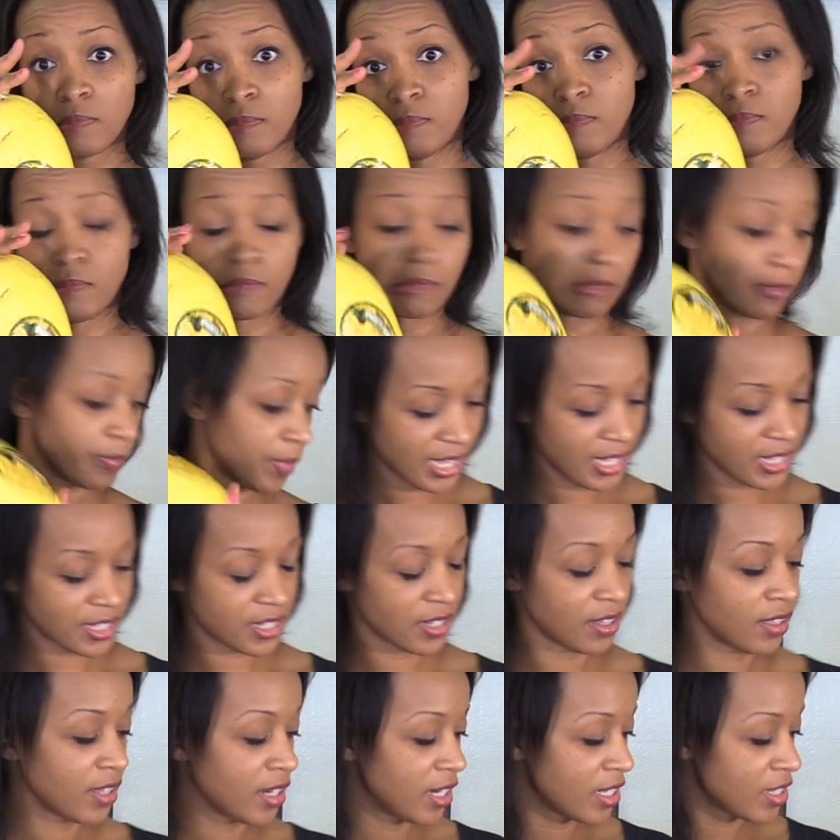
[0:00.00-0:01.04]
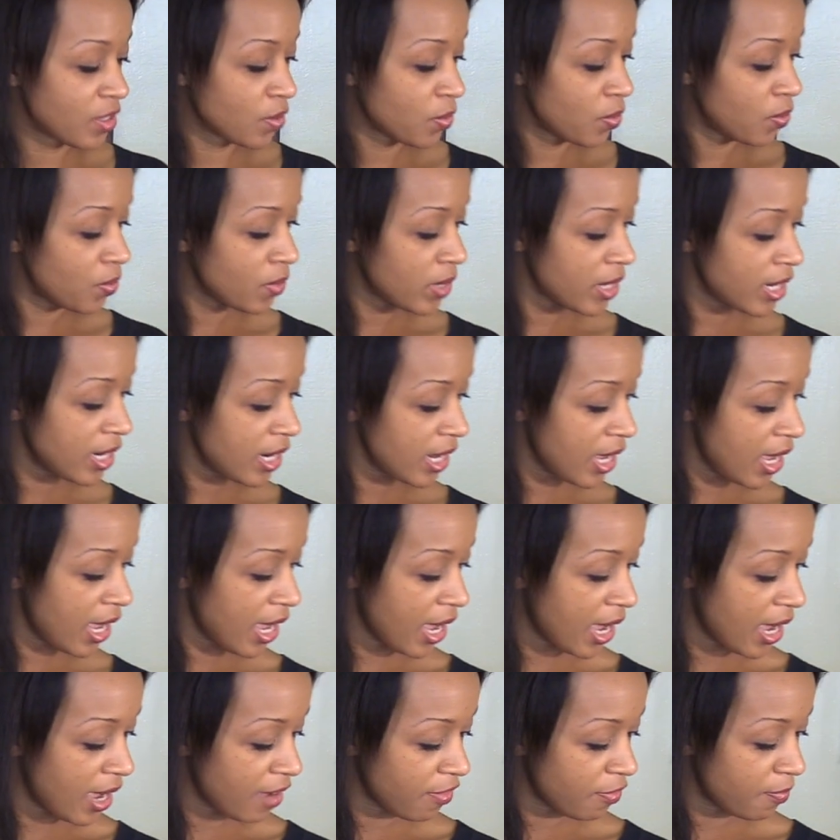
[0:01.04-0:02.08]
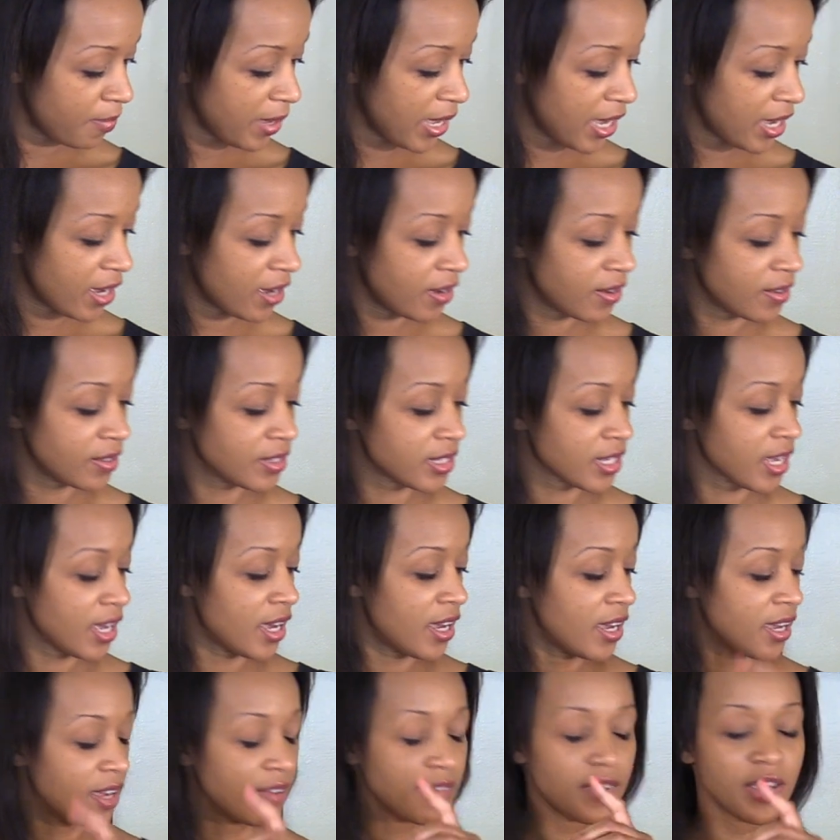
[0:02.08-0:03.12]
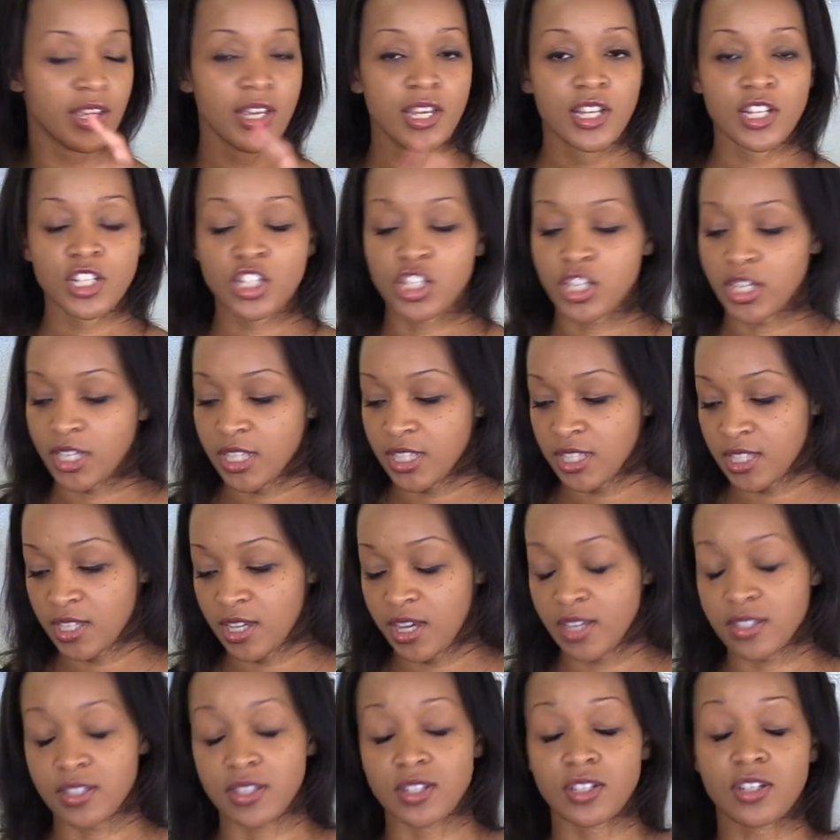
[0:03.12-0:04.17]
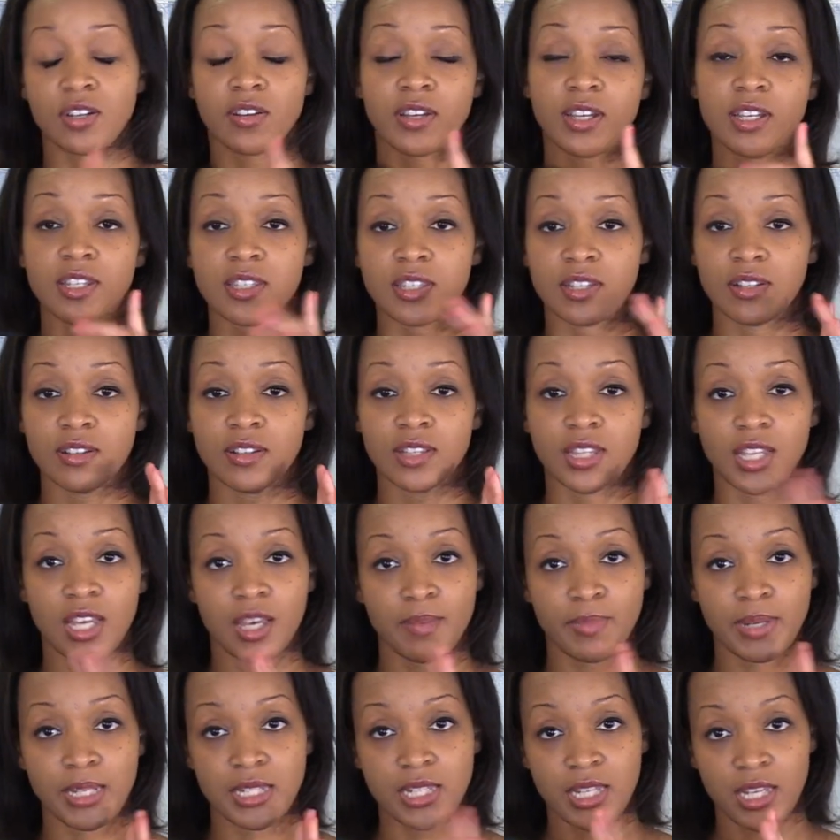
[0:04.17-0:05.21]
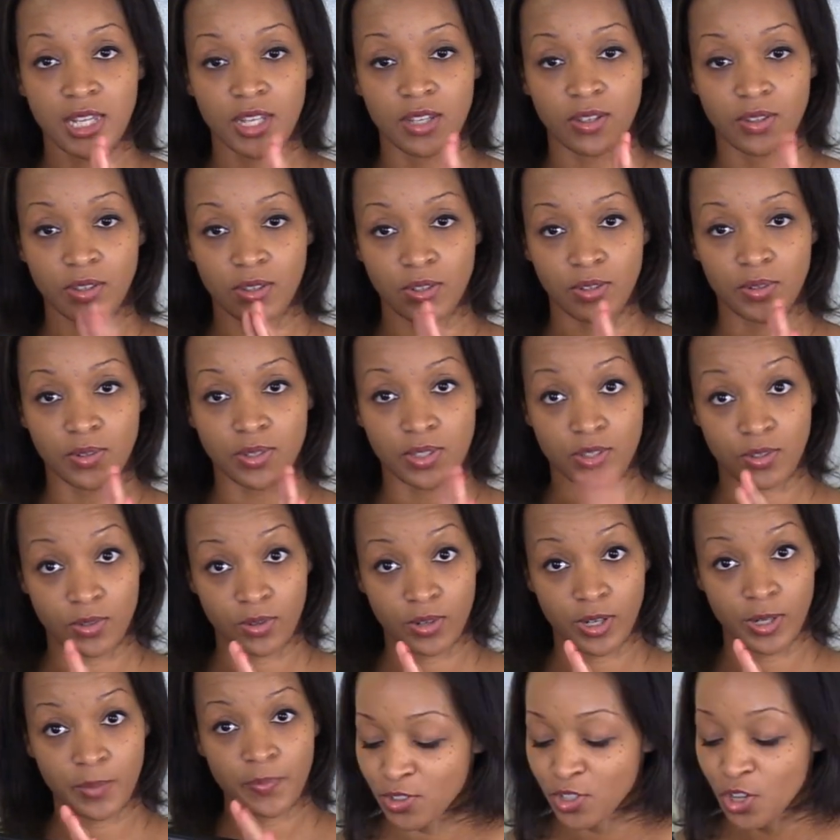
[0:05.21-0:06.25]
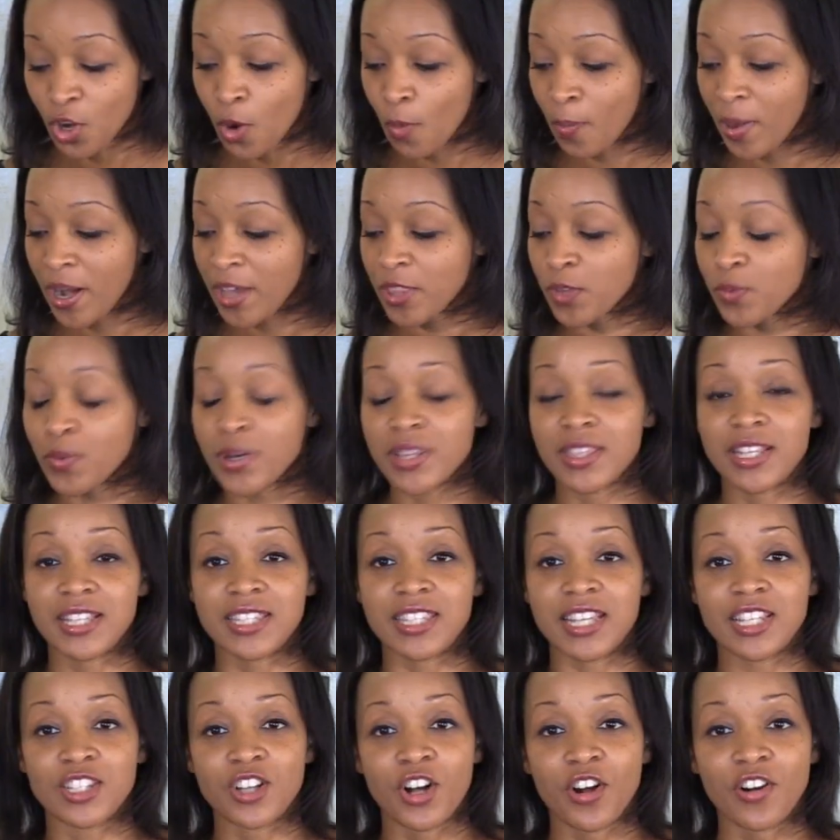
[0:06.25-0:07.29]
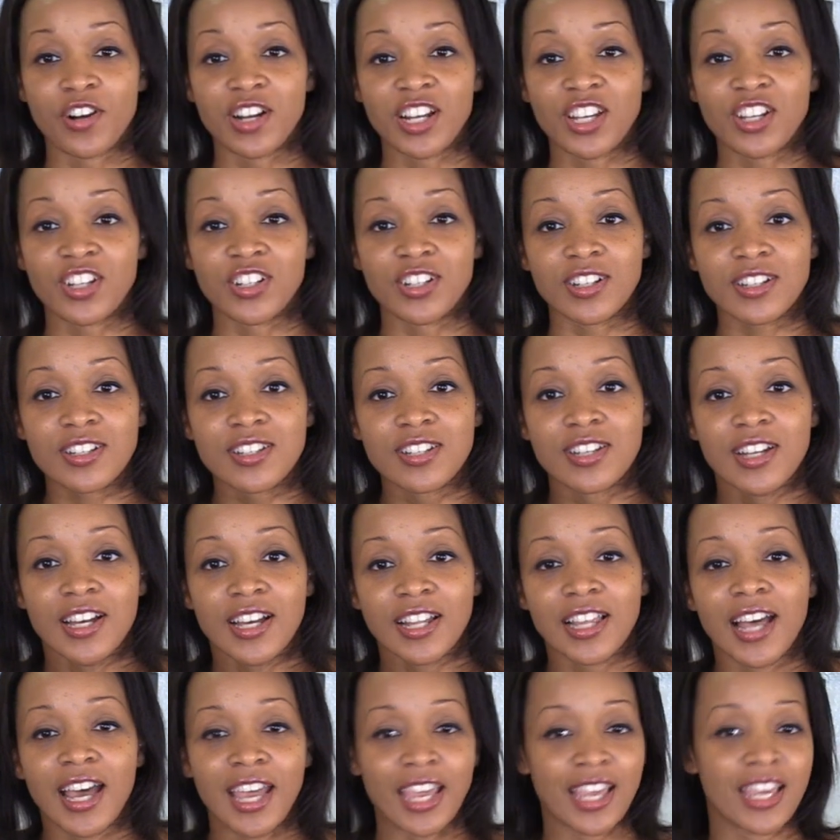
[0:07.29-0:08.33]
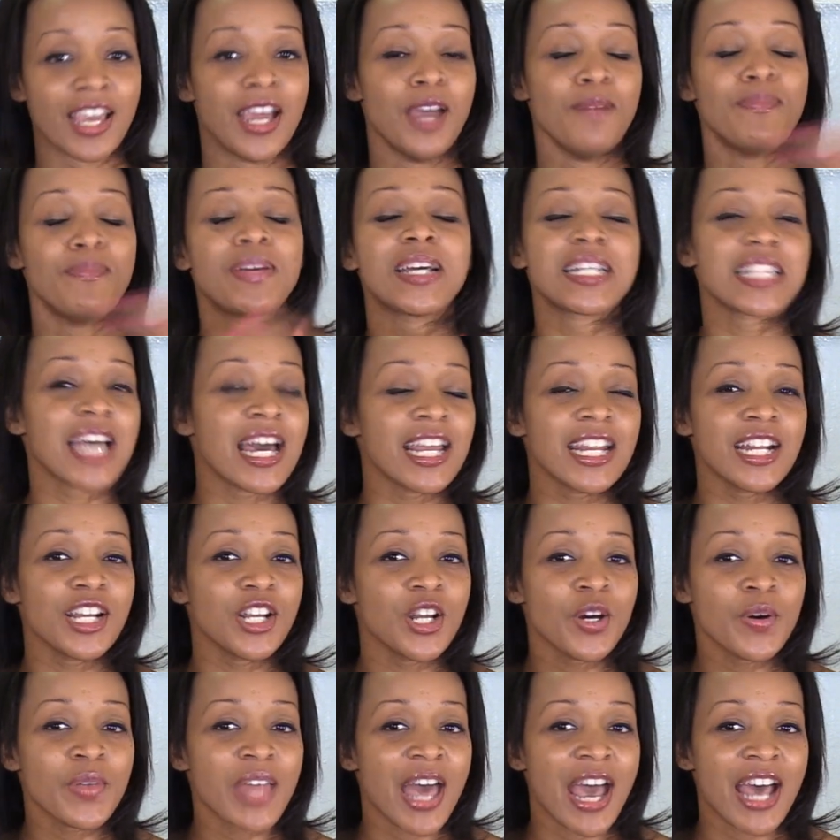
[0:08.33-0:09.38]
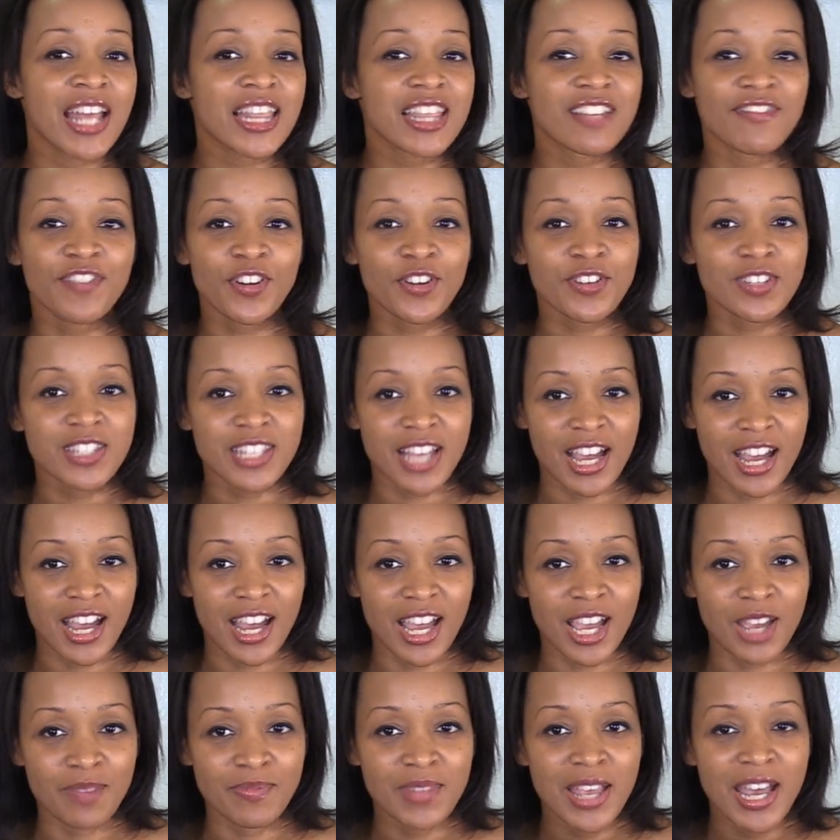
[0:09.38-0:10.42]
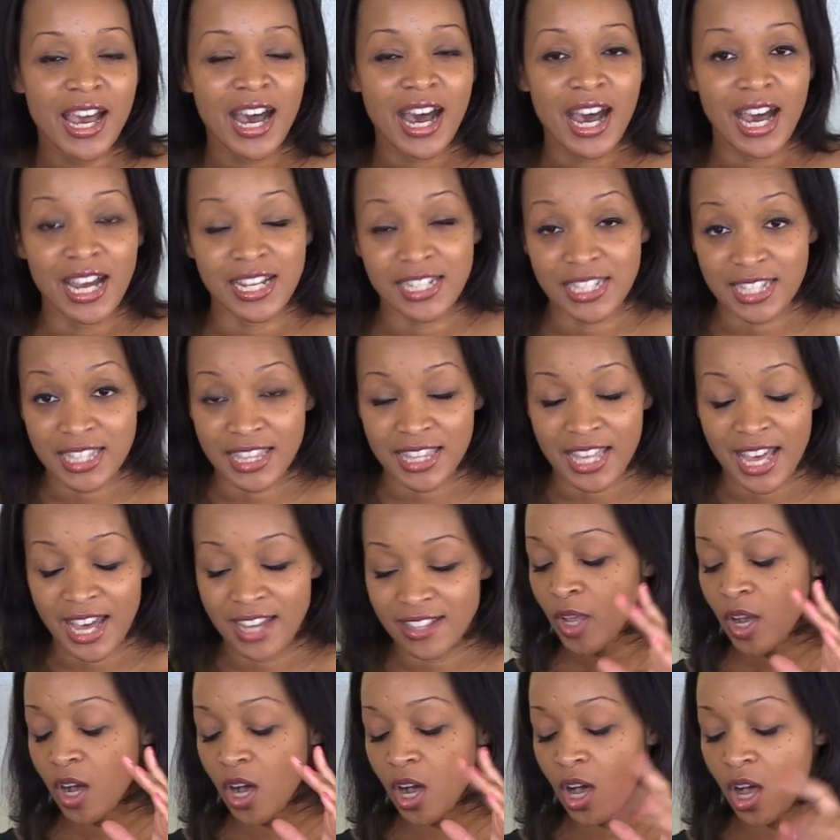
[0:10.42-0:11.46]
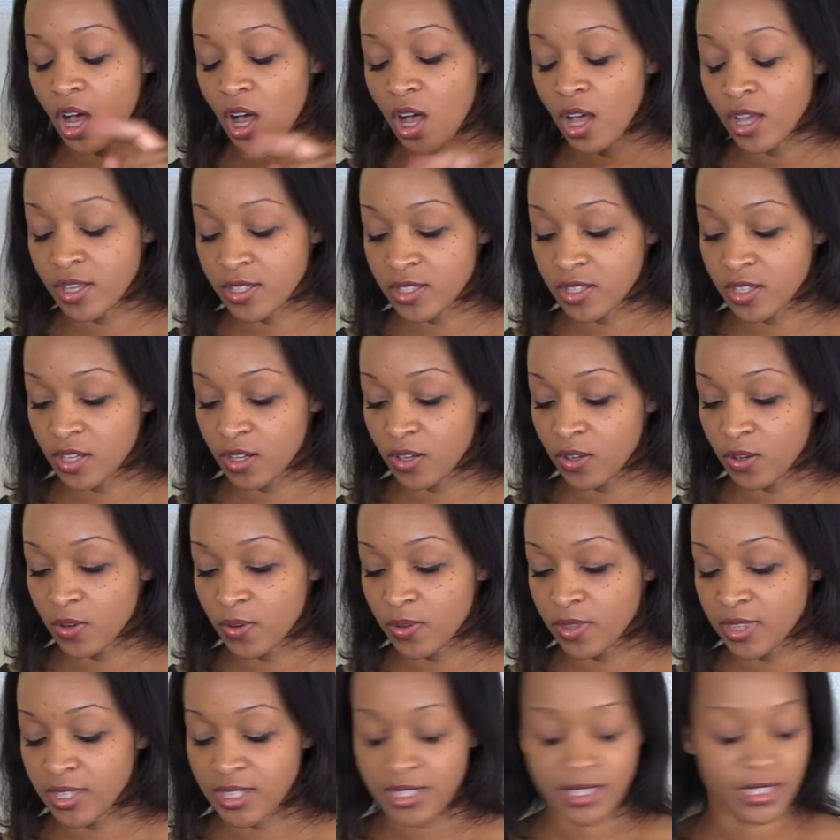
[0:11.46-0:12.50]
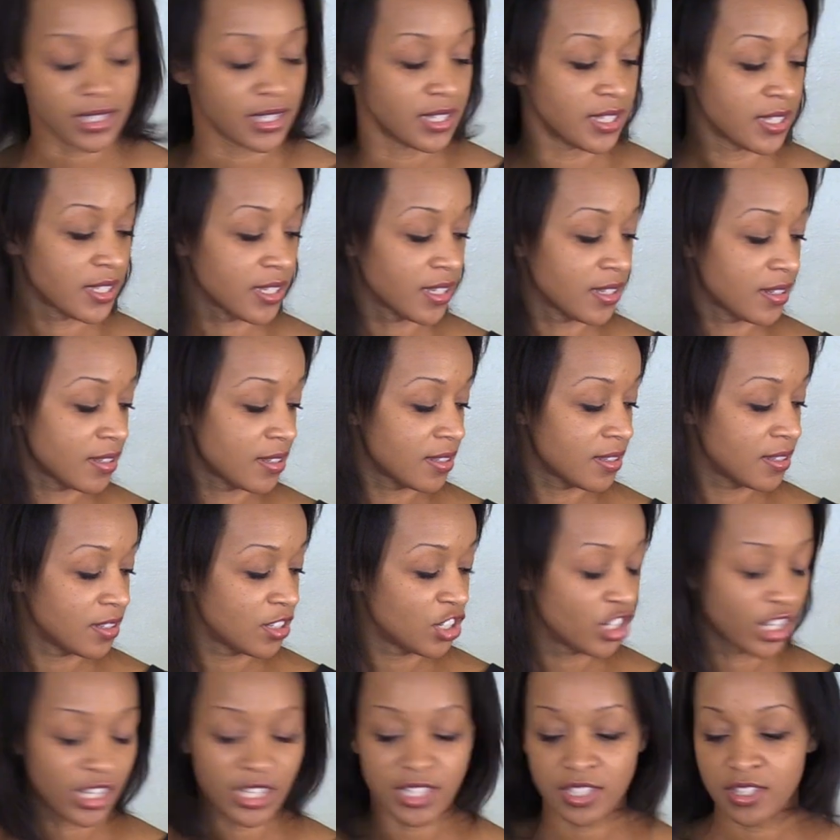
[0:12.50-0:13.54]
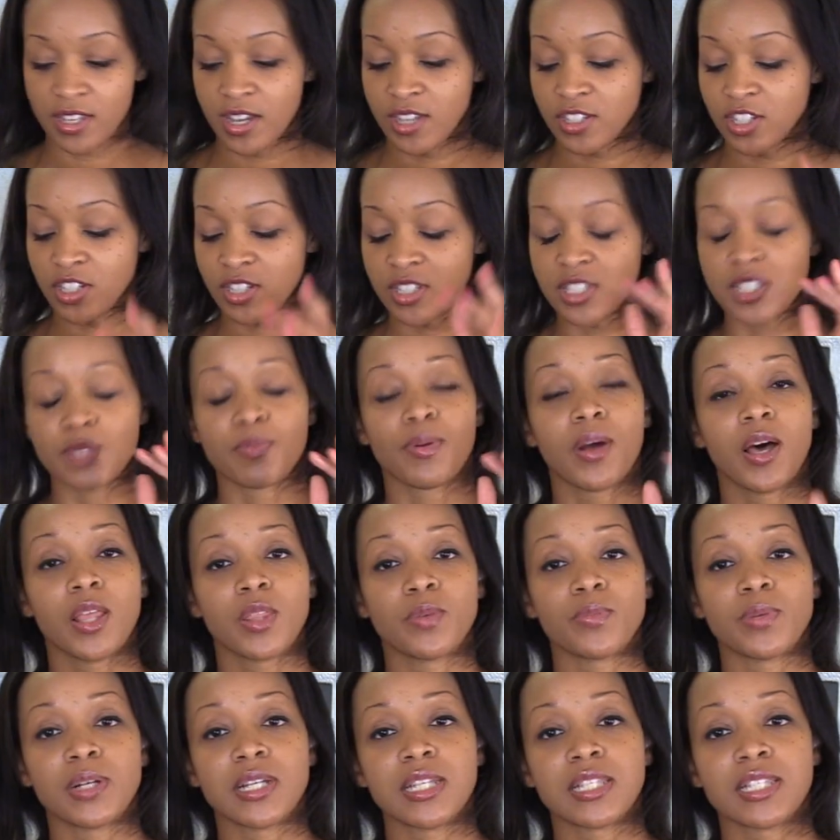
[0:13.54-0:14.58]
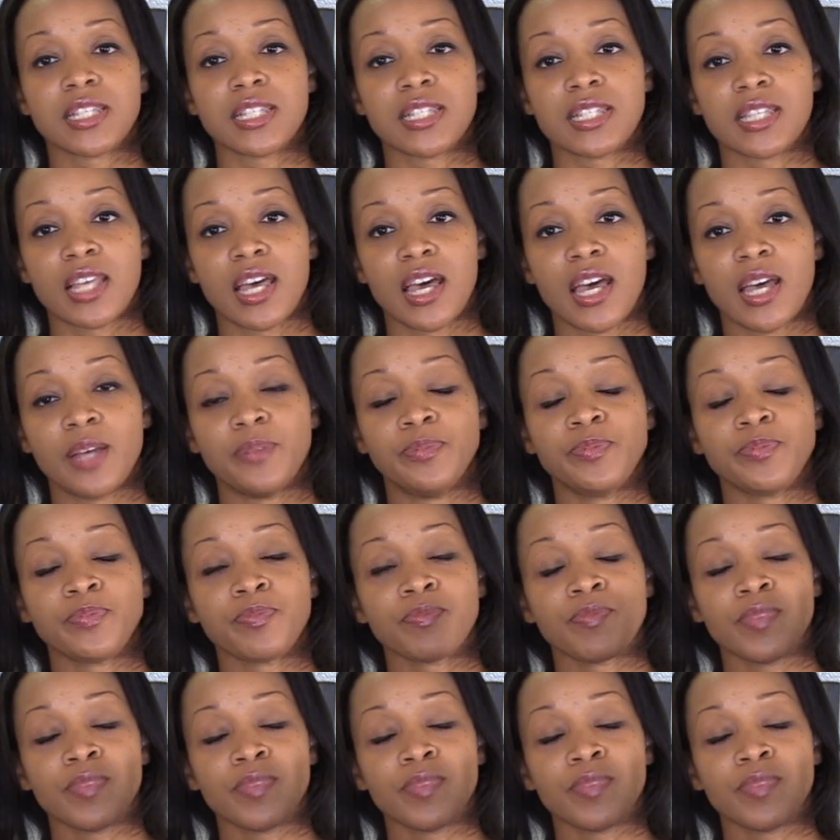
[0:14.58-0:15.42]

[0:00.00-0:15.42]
And so then it's 1.5 pounds of chicken sausage. Okay, so let me tell you a story. Don't buy the one that says already cooked. Because I didn't know that the first time I did that. Also, this isn't chicken sausage, because the problem is that